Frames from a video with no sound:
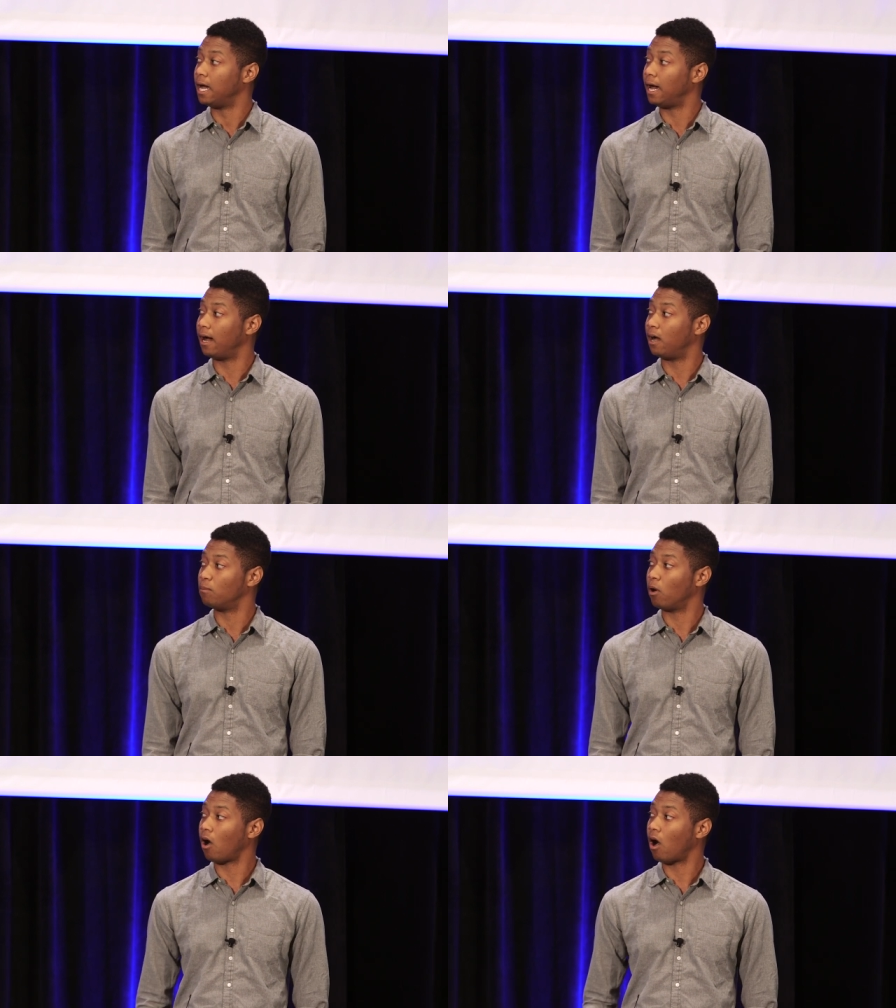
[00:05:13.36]

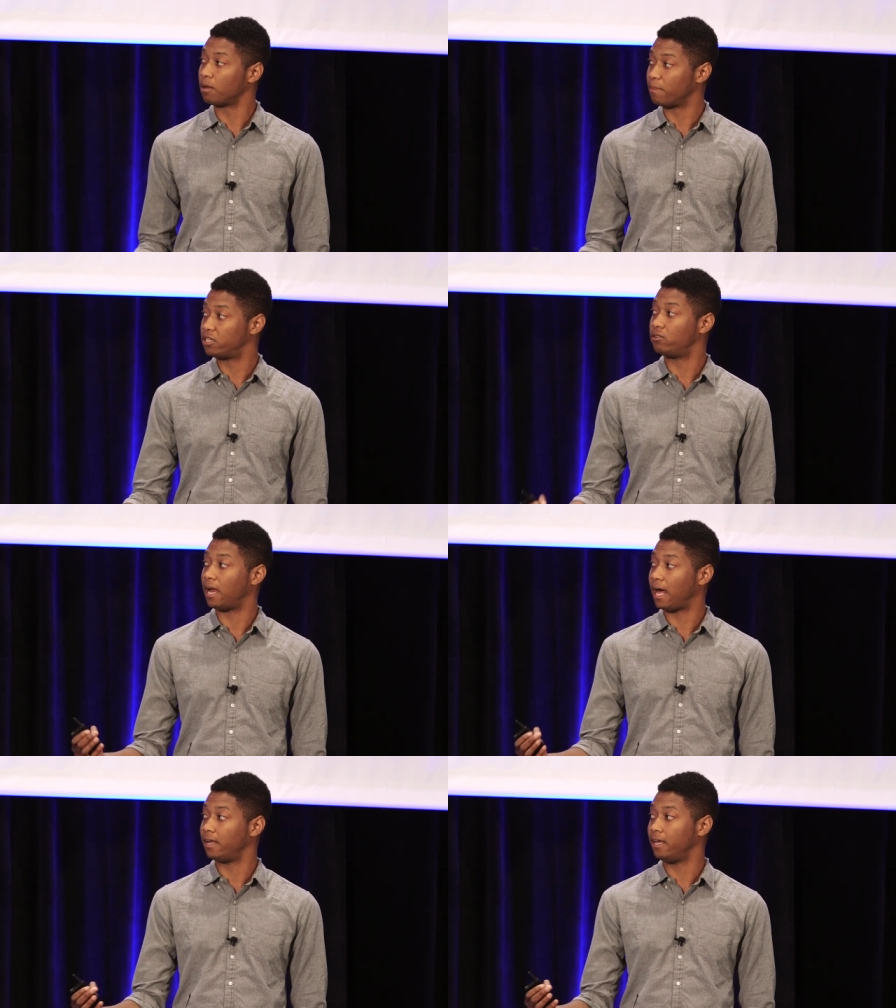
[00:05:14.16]
Um, augmented
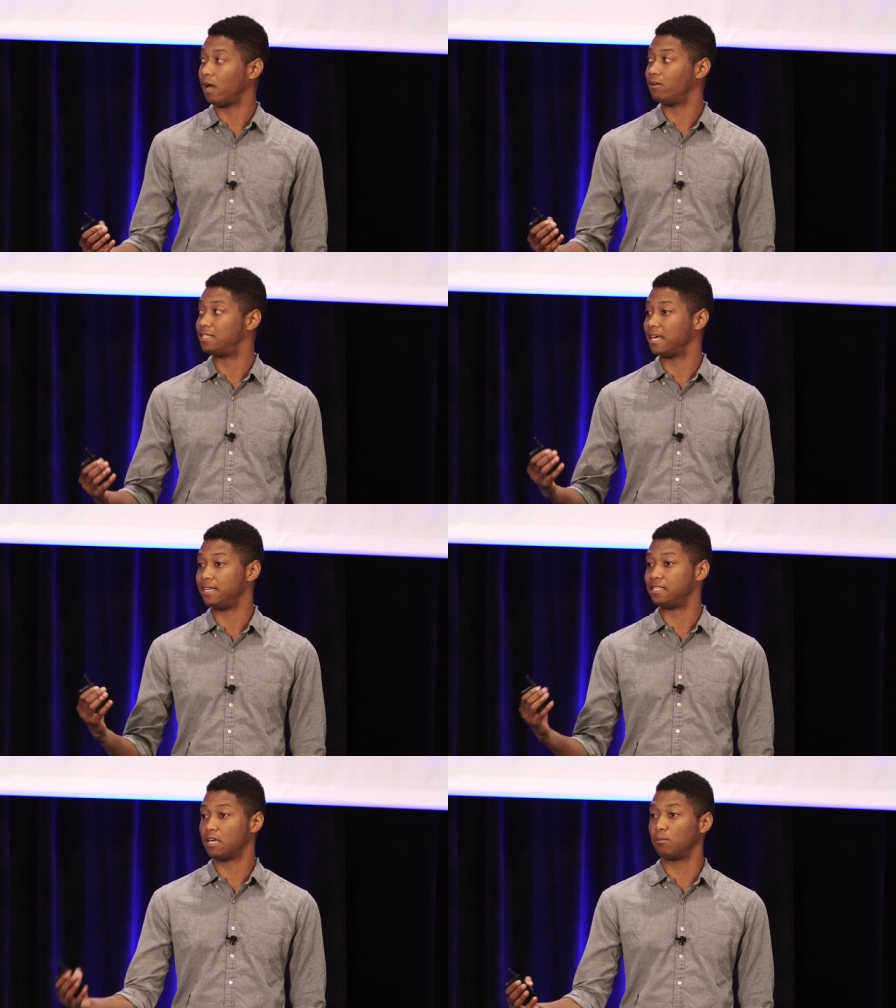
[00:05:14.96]
reality, I would
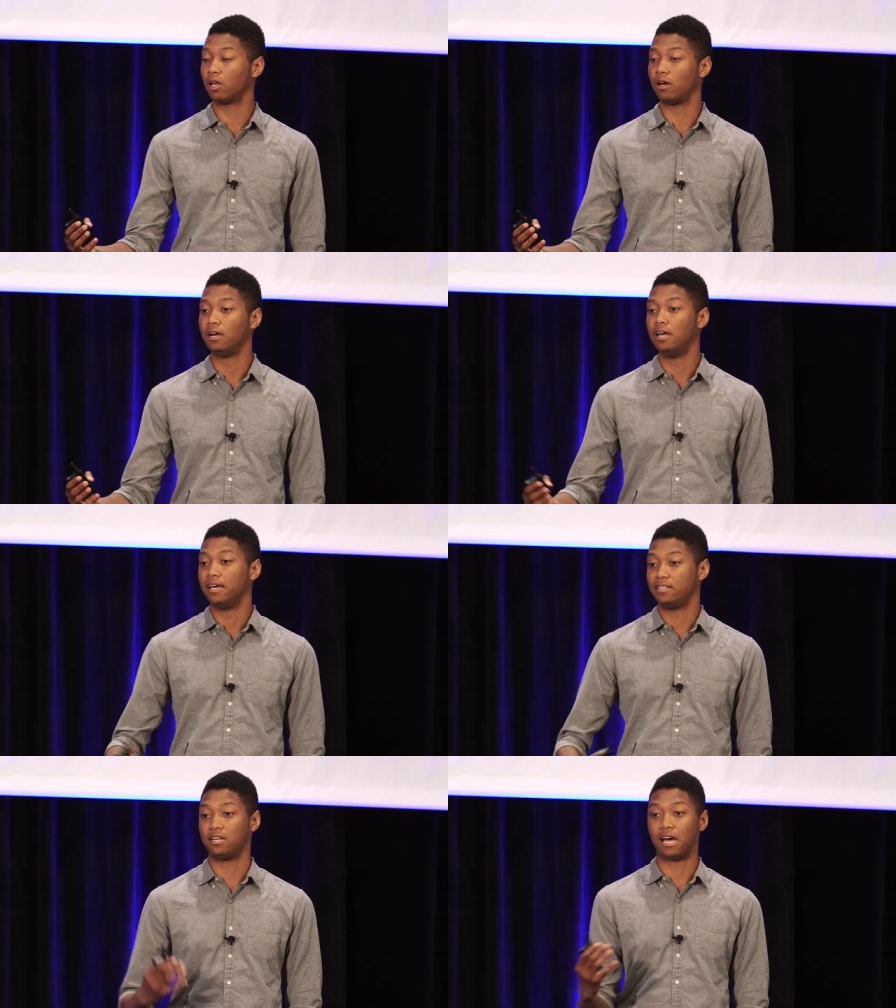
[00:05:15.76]
say similar.
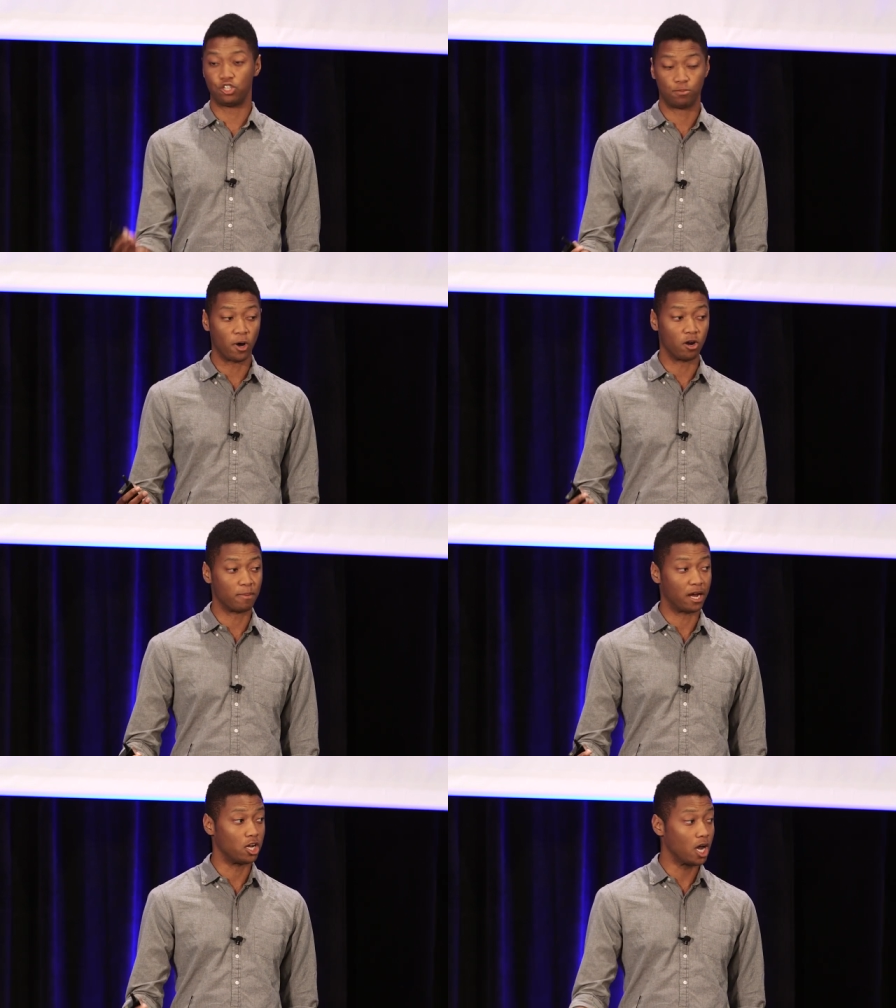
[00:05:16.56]
It's not just
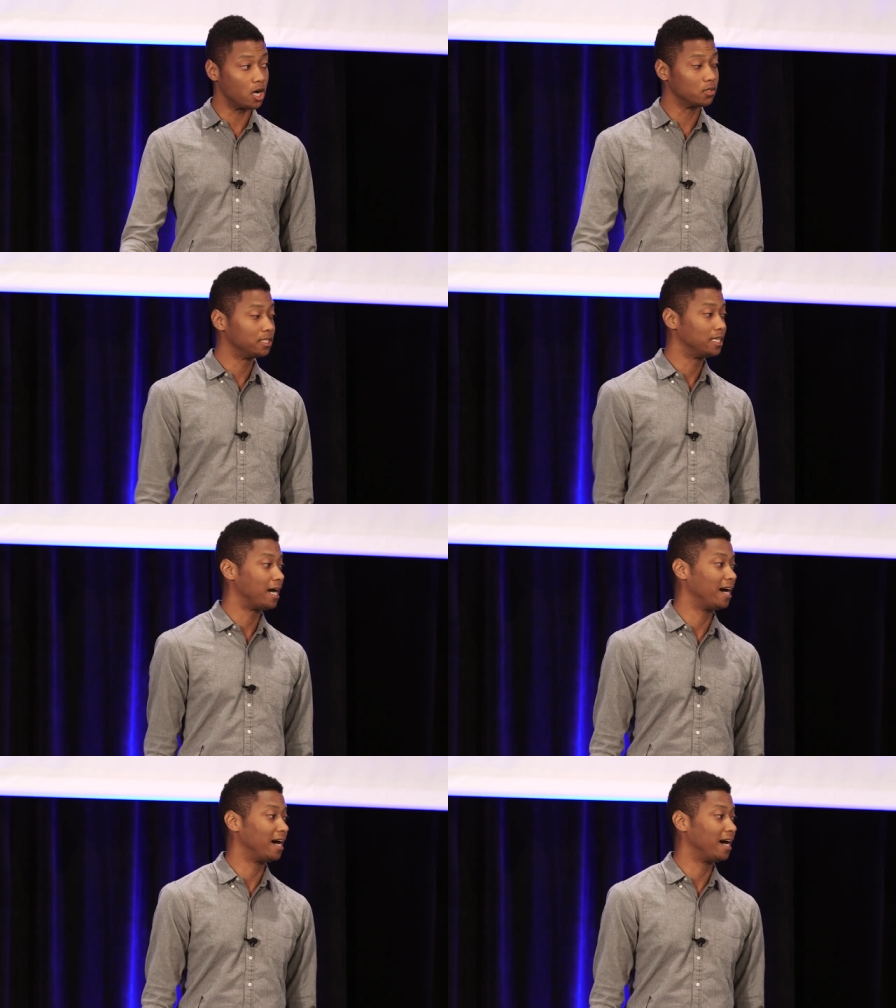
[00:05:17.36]
Pokemon Go.